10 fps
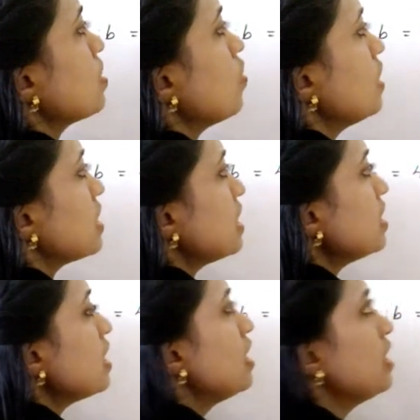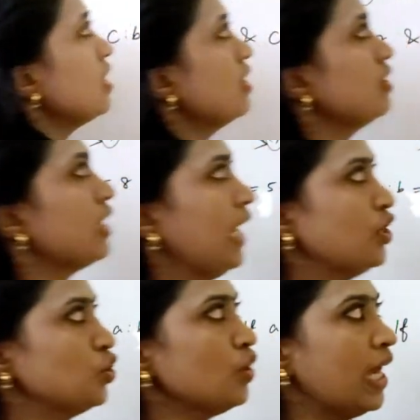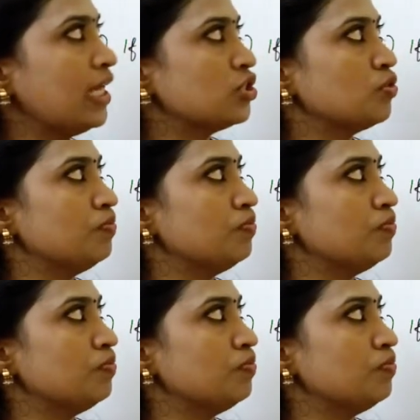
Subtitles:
So this is the ratio a is